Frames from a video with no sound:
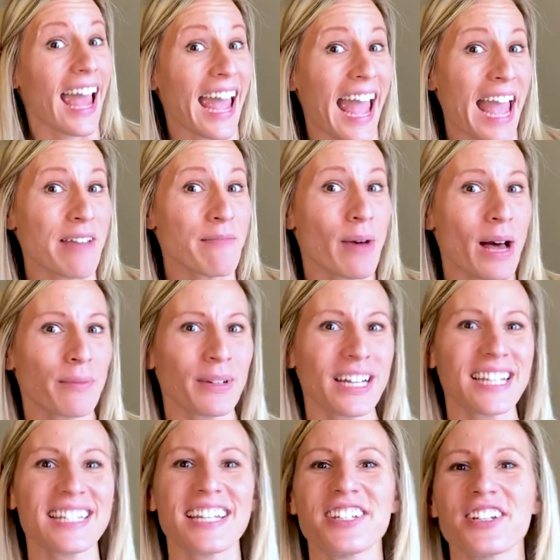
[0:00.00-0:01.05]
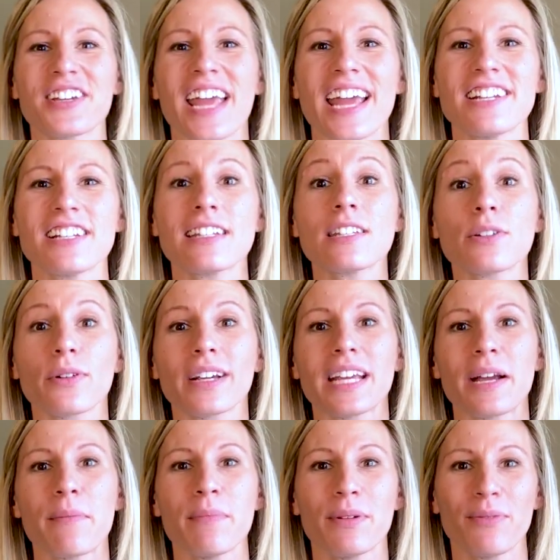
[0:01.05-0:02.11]
Hey, hey mamas, it's your Cajun Stork
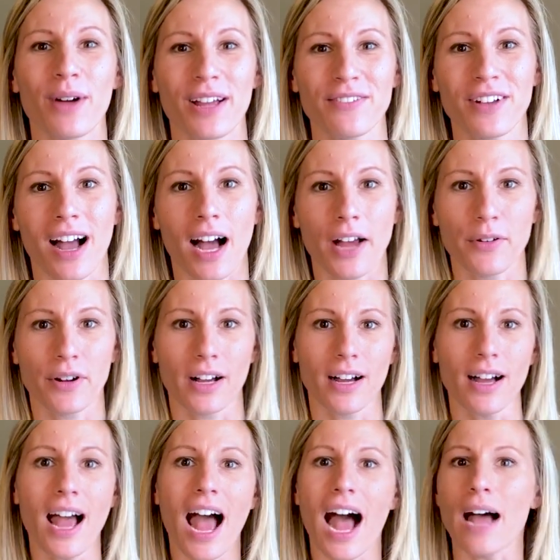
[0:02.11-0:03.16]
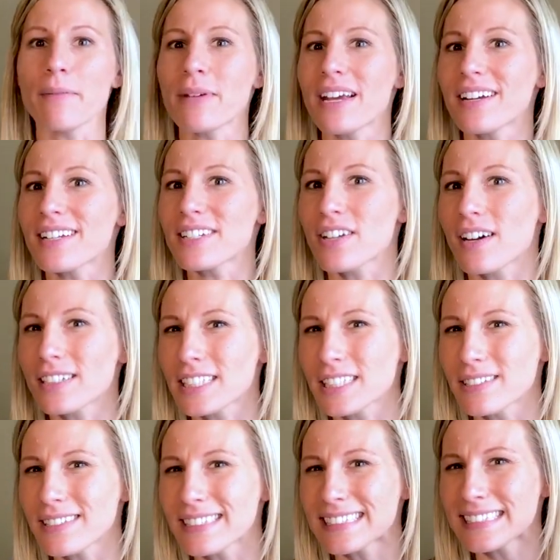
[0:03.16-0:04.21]
here, midwife Kyra. I'm here to talk
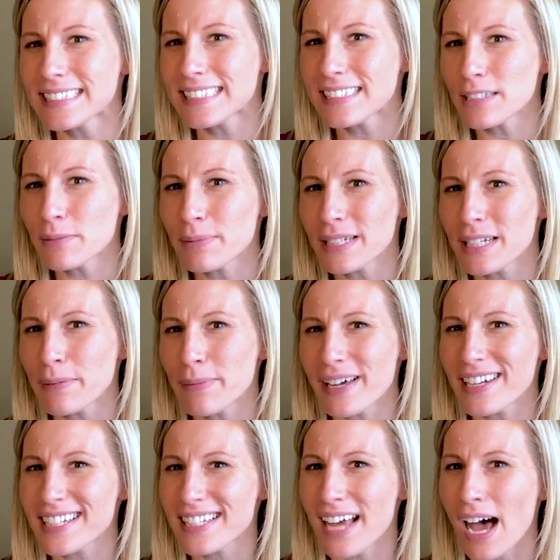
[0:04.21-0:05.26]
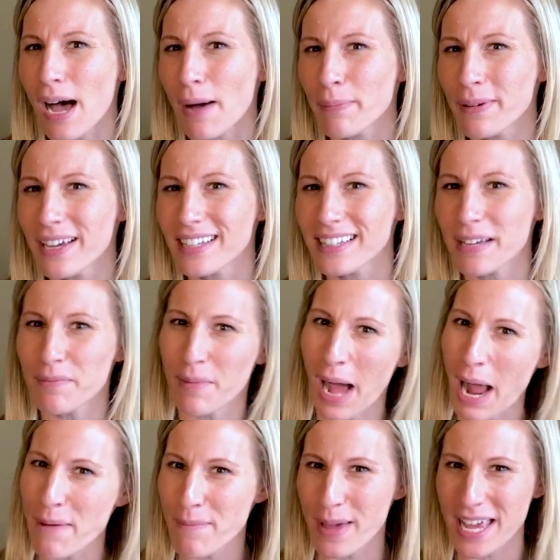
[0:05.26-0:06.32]
to you a little bit about a topic that
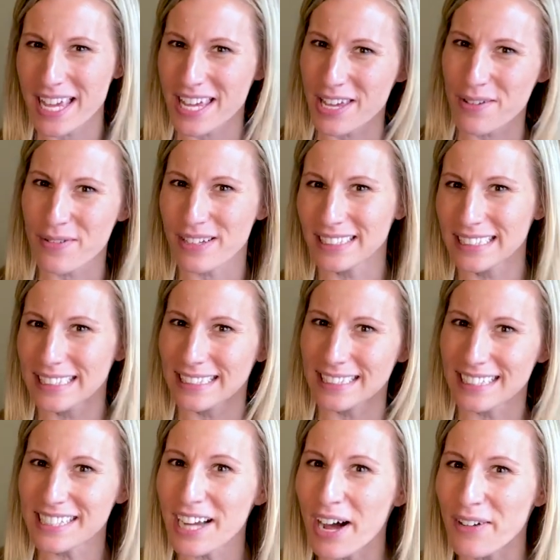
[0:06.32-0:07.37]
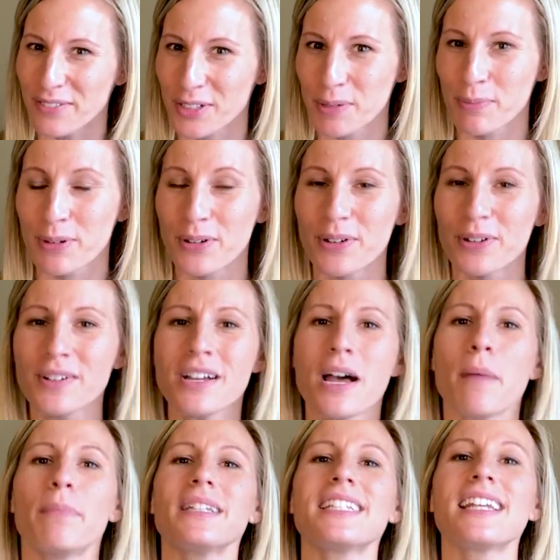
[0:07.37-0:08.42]
might make you a little uncomfortable,
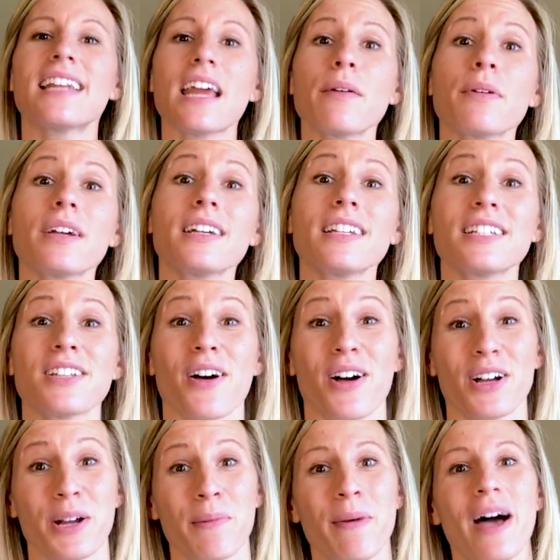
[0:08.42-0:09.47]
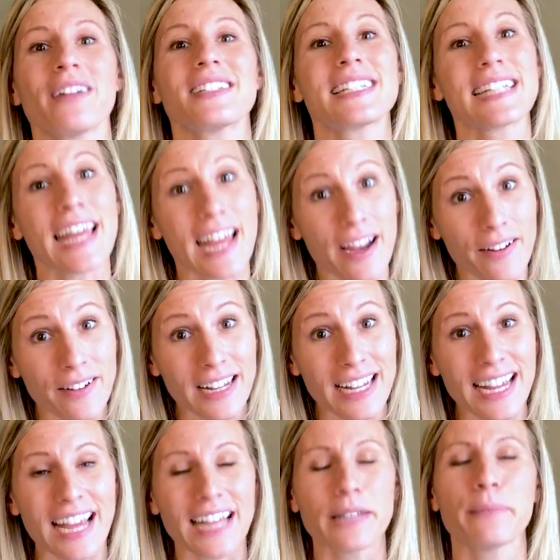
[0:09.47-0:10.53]
but today we're gonna talk about
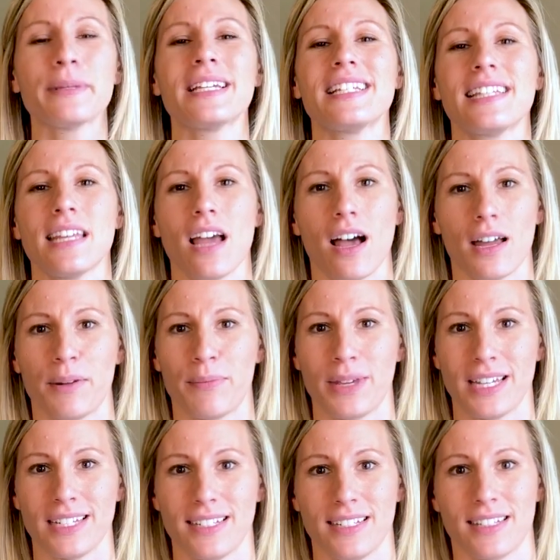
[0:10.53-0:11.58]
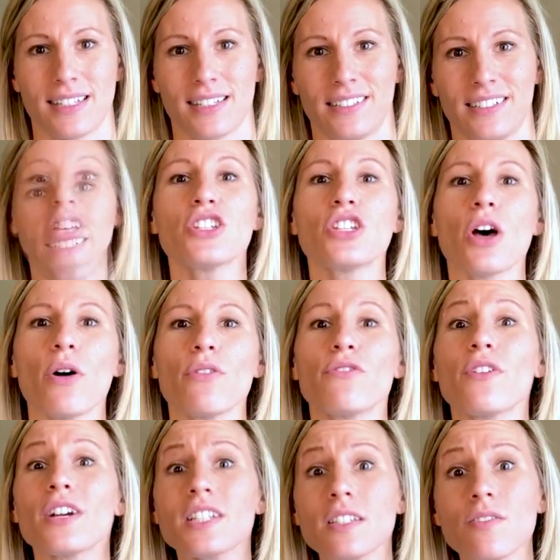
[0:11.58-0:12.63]
tearing and episiotomies. So
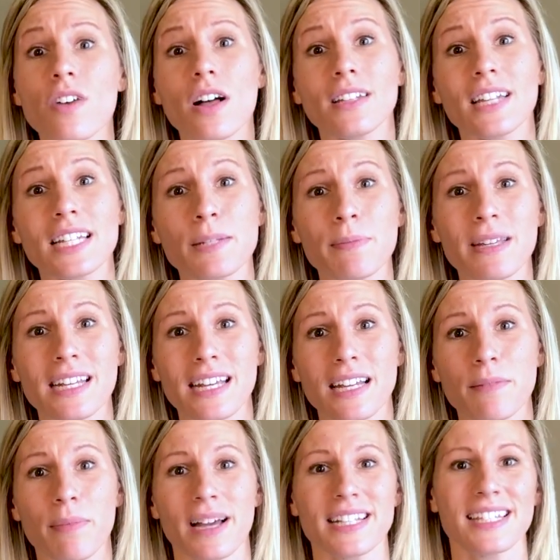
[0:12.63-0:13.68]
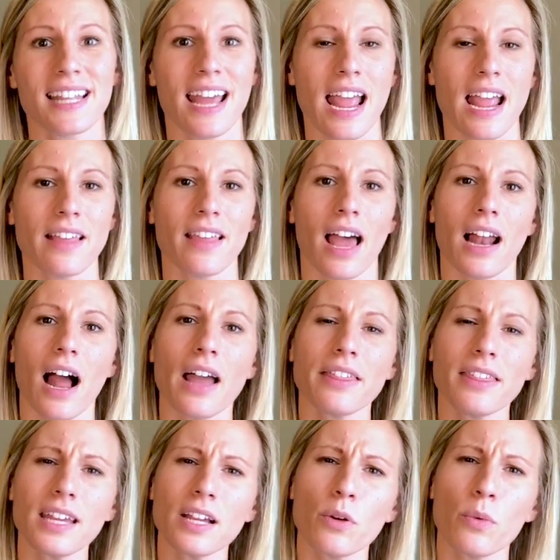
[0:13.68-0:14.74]
first of all, let's begin by saying that I
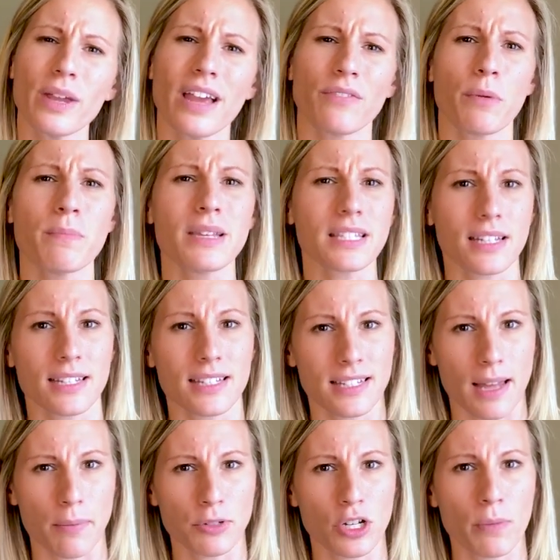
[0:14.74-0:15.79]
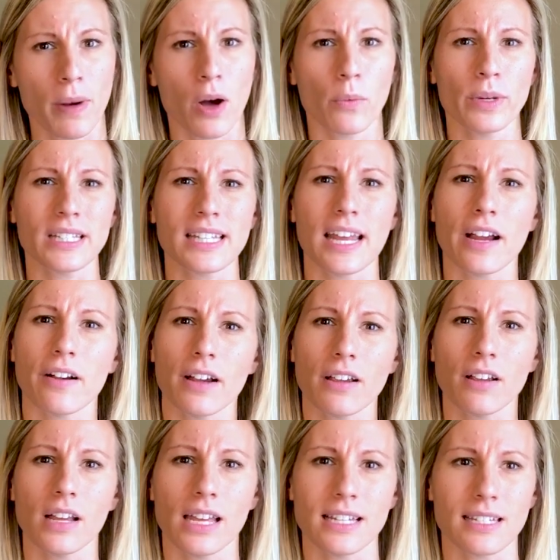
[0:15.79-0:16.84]
think we have a misconception about what
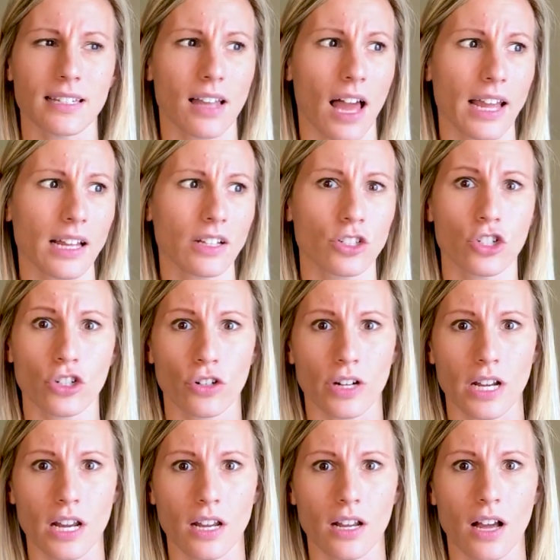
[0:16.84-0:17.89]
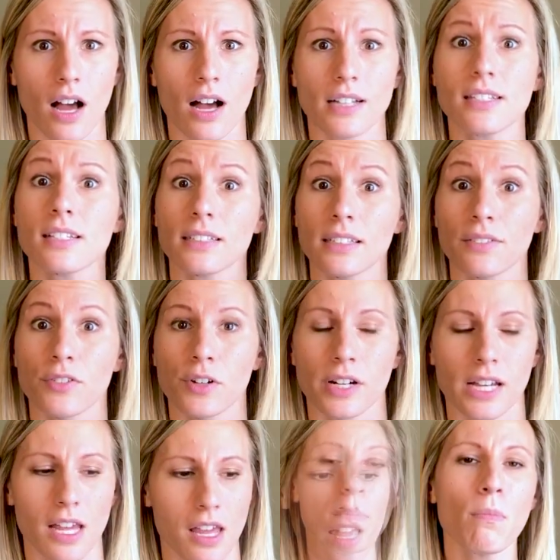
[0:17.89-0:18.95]
tearing is like during uh,
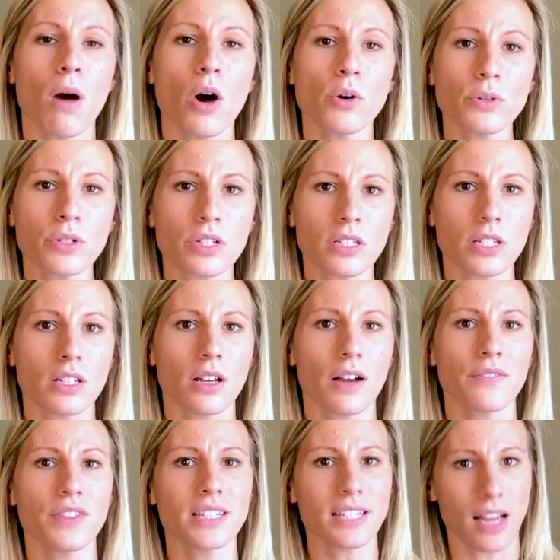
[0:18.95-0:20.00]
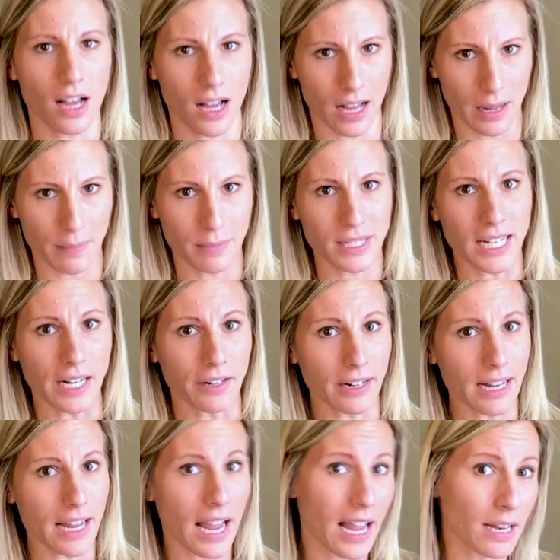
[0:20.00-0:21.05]
delivery. Most of the time,
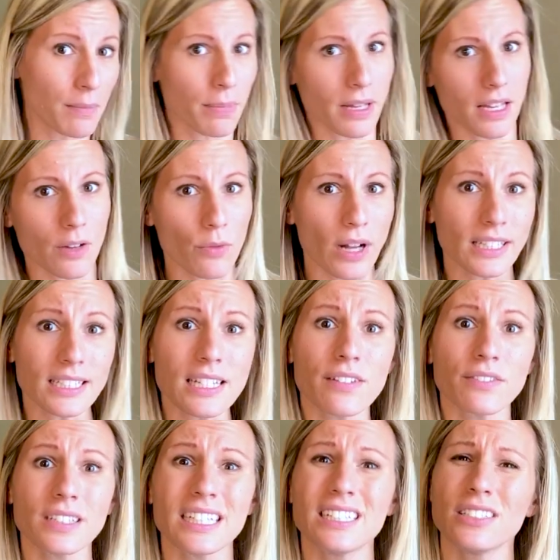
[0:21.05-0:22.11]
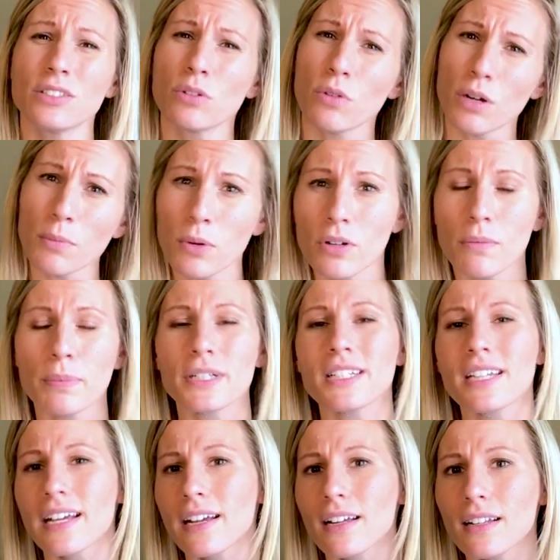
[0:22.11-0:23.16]
tearing can be relatively normal,
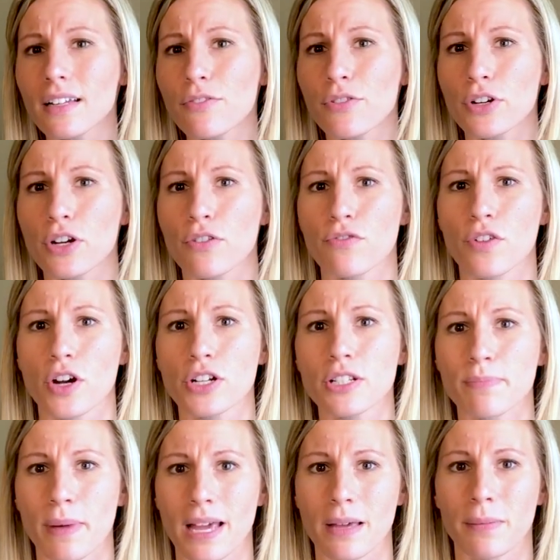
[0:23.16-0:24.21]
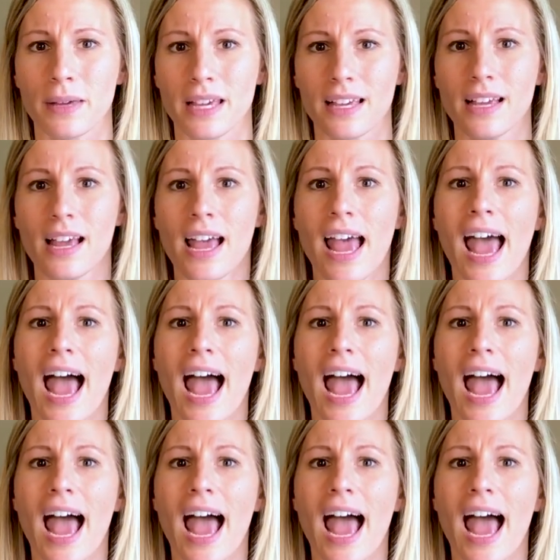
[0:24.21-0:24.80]
particularly for your first baby.